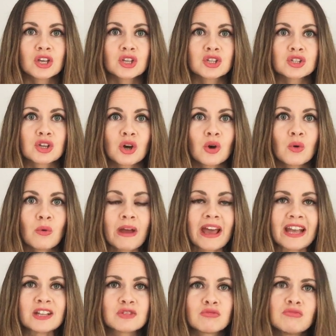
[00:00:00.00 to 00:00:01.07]
So
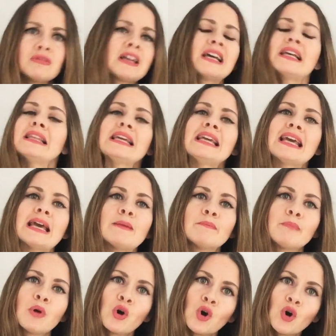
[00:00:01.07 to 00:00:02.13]
it's really
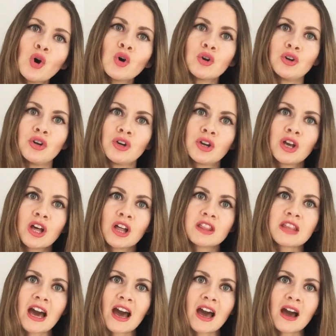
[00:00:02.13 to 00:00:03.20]
important
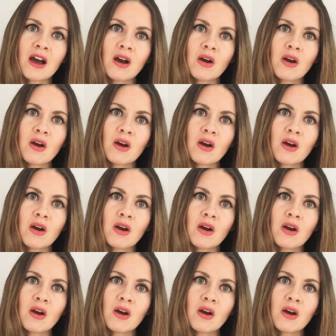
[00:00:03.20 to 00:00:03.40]
that